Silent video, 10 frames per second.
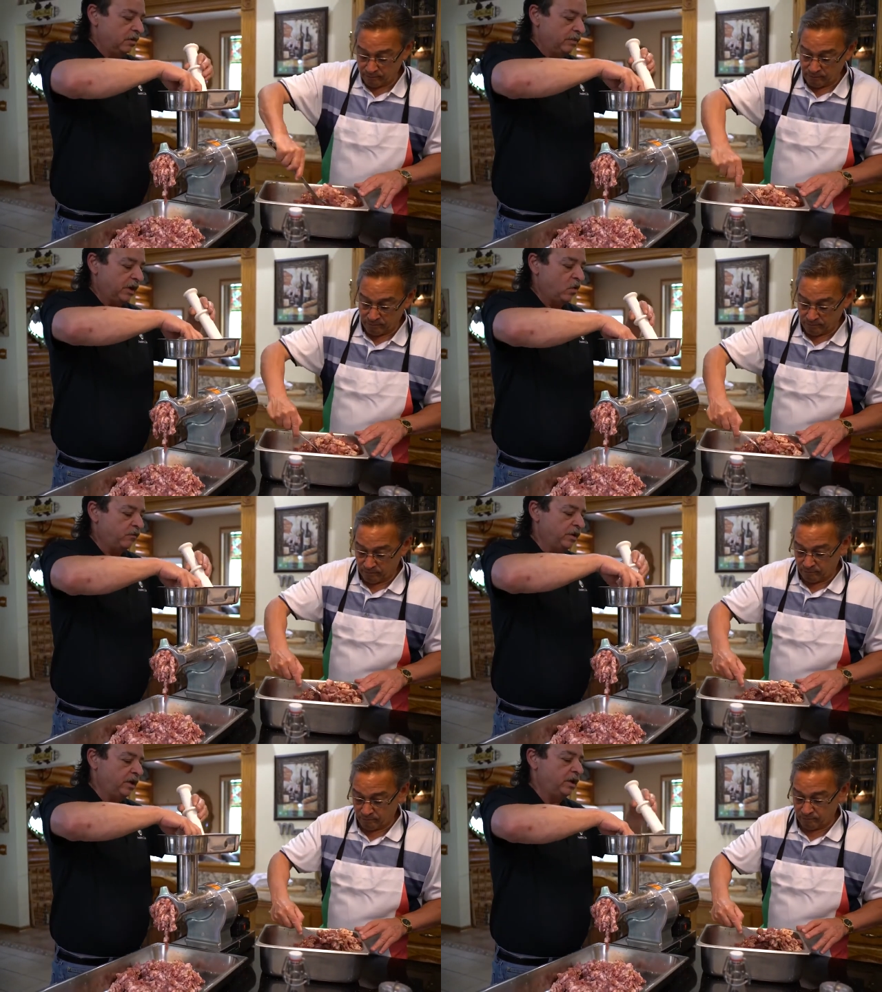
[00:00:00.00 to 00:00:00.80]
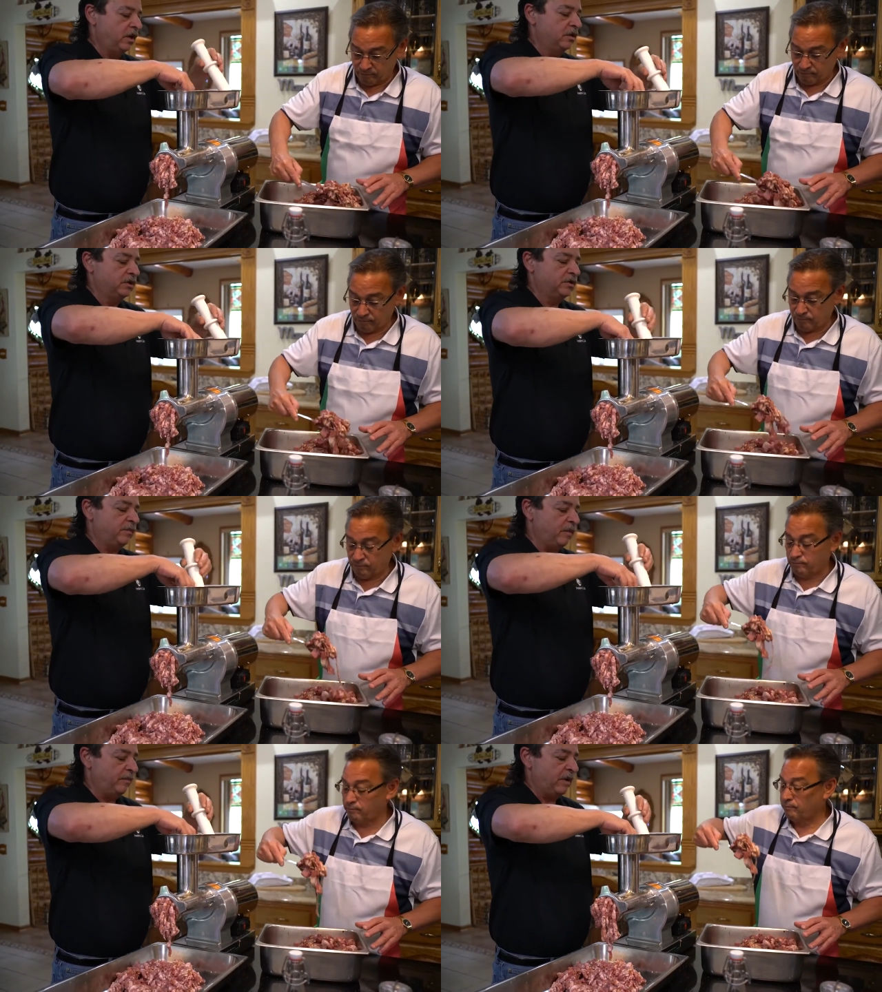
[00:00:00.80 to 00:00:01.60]
Speaker 1: But over the years,
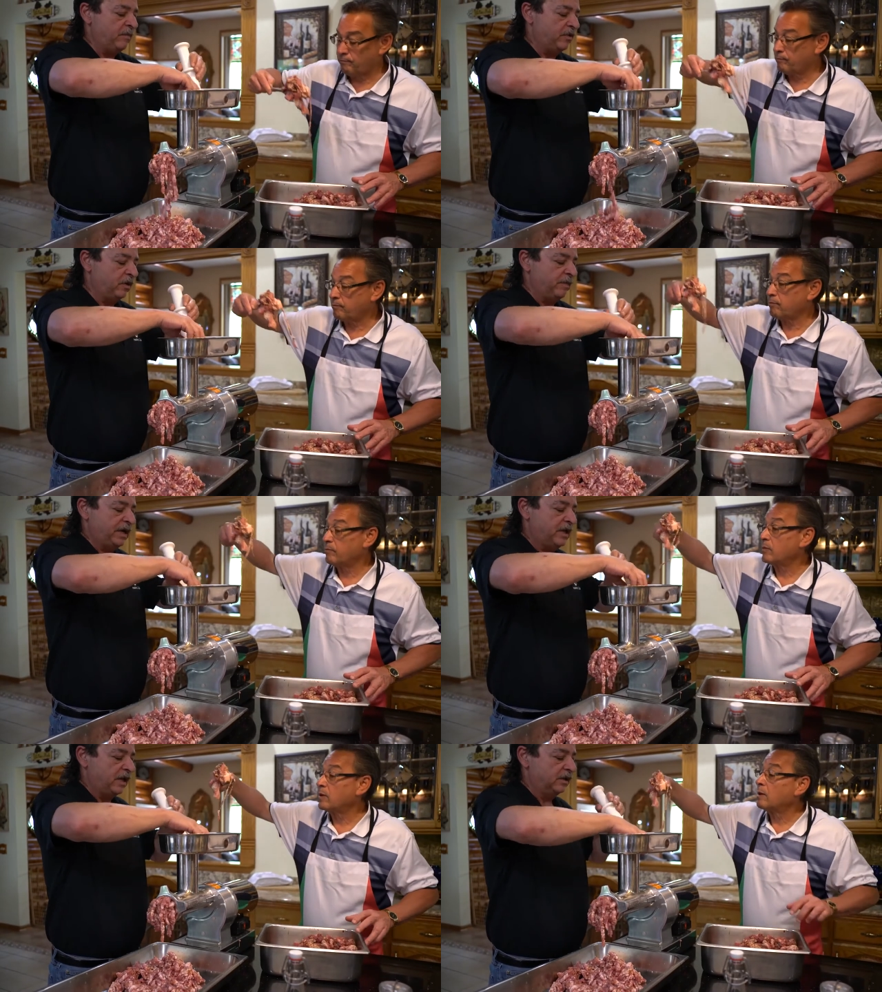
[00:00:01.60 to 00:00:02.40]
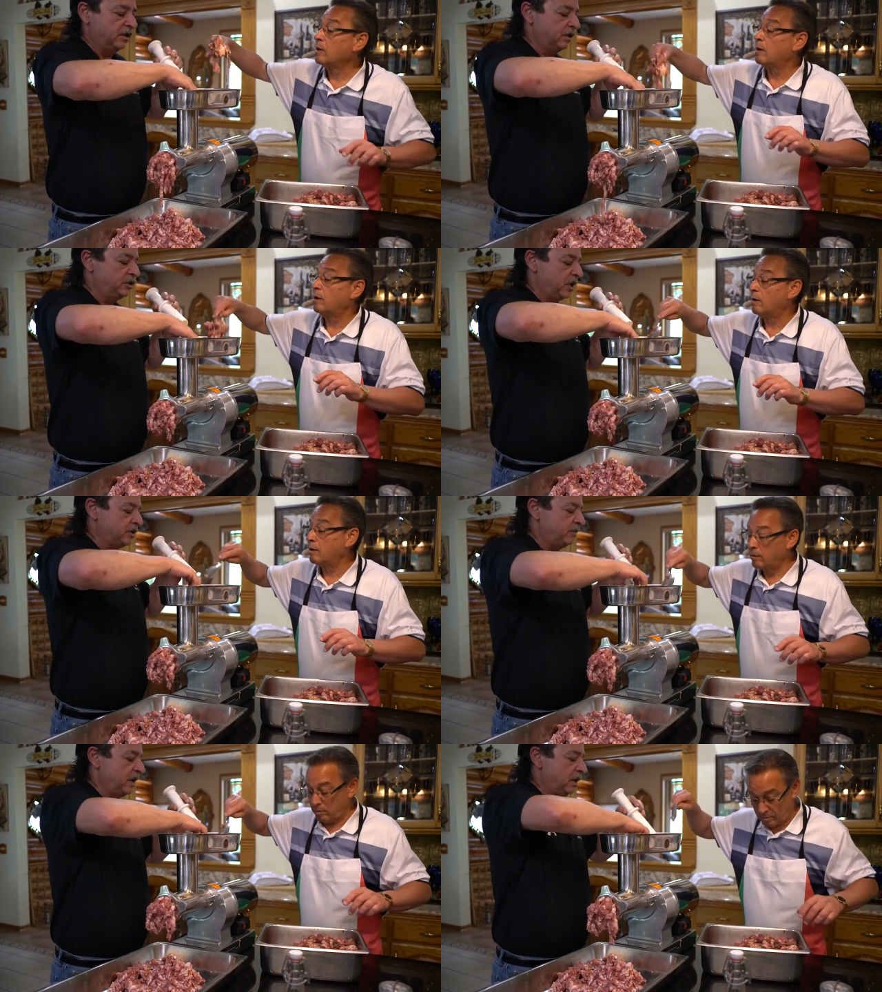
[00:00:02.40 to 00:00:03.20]
my mother made that little
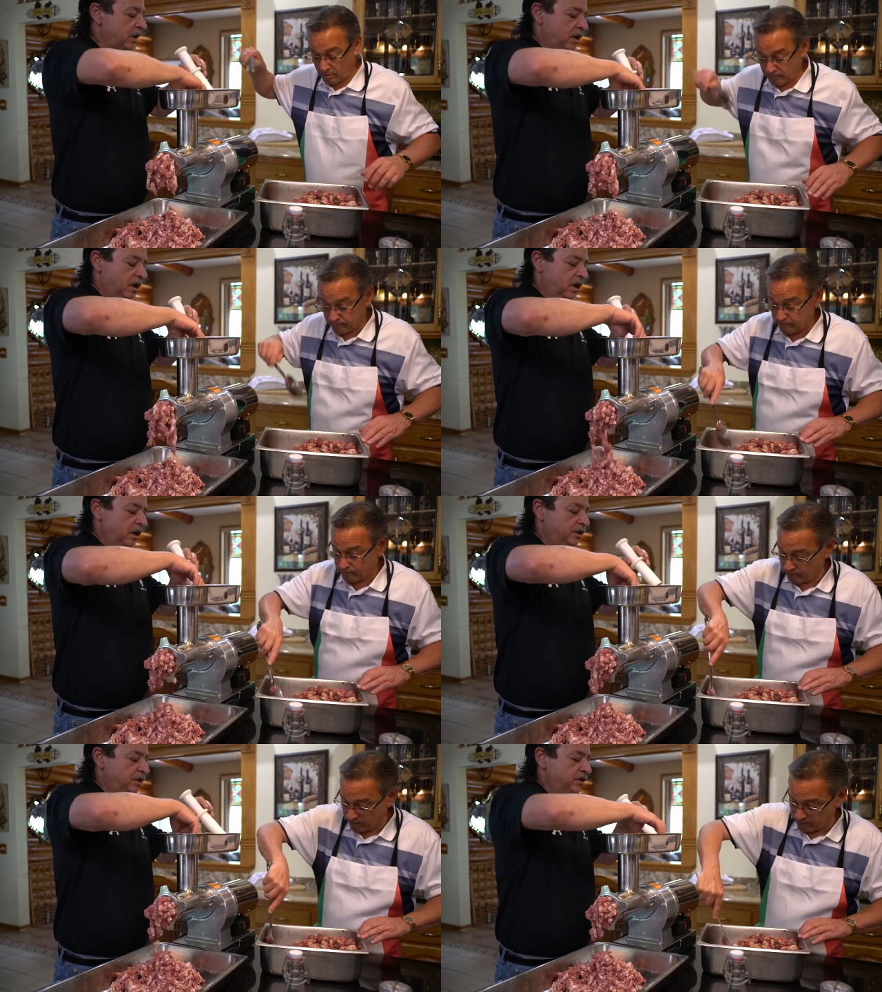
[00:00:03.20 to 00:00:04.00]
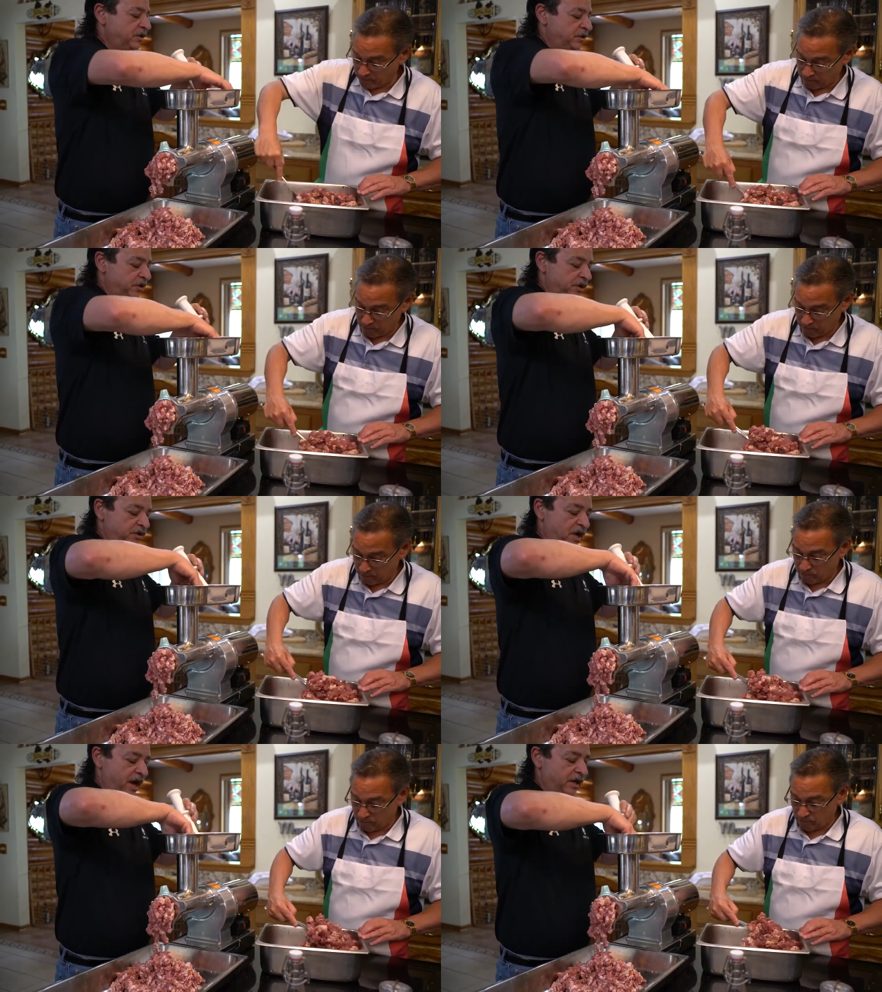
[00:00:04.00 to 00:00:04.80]
adjustment, and she, just, she
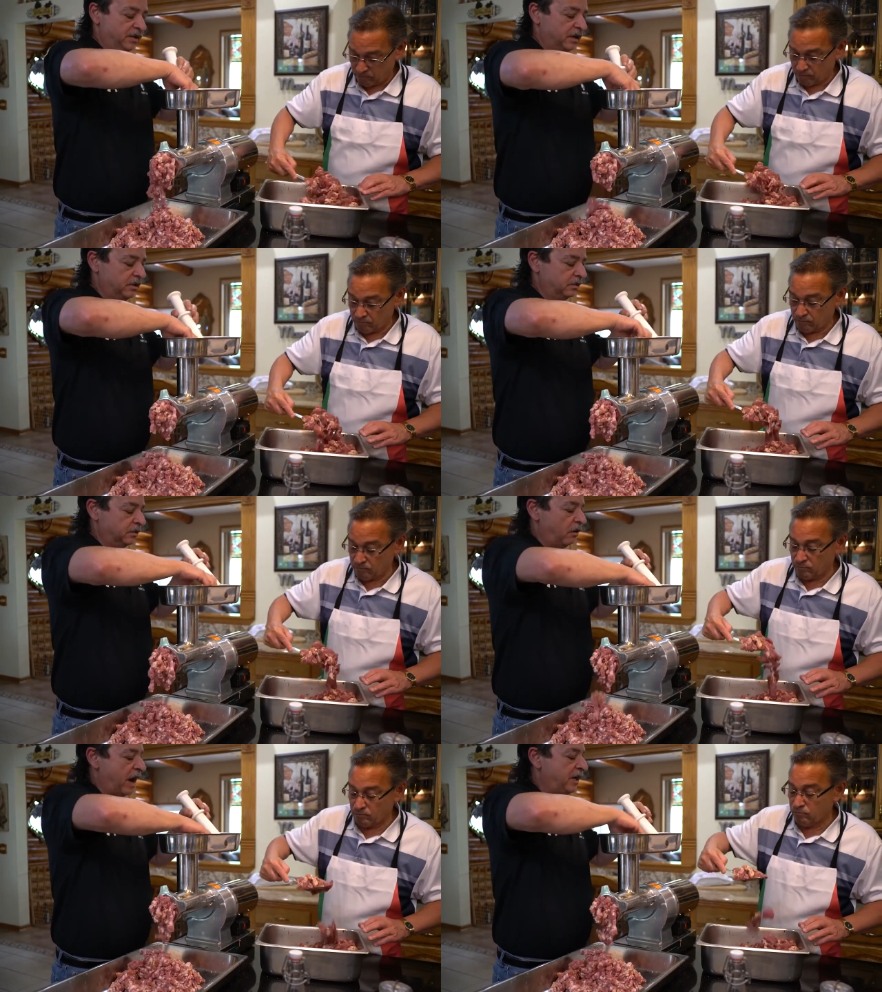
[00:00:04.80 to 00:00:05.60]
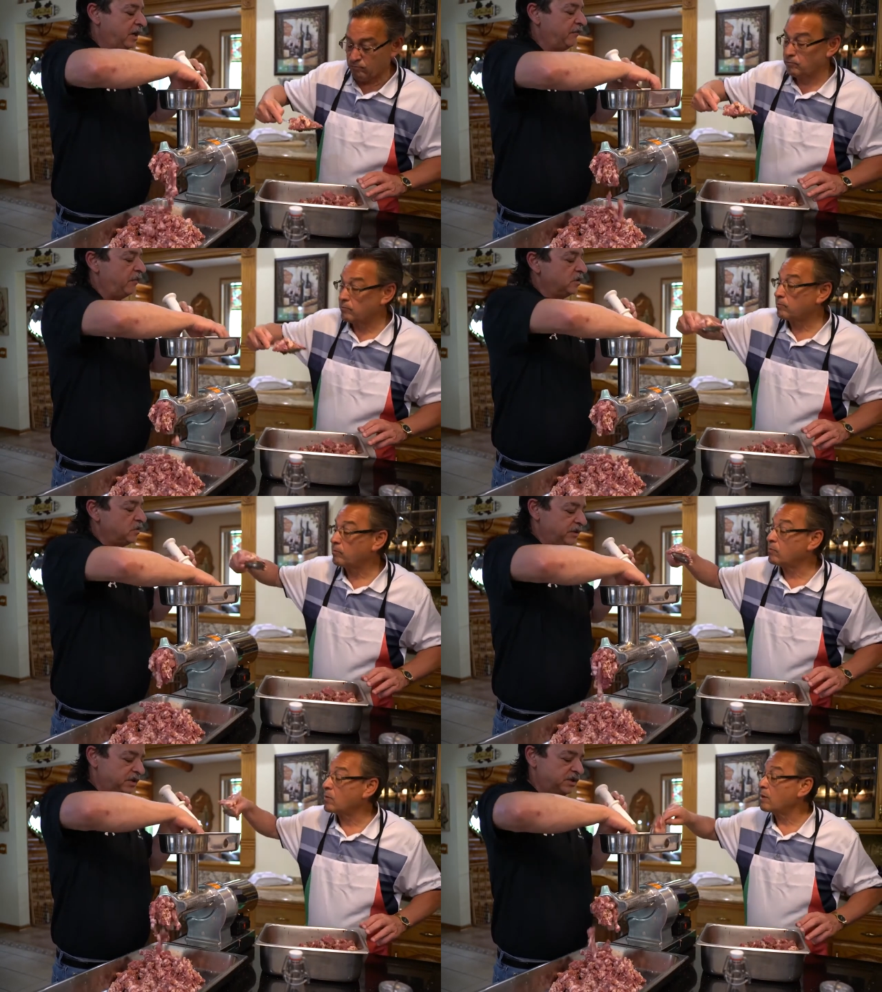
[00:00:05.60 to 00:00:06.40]
decided that grinding it first with the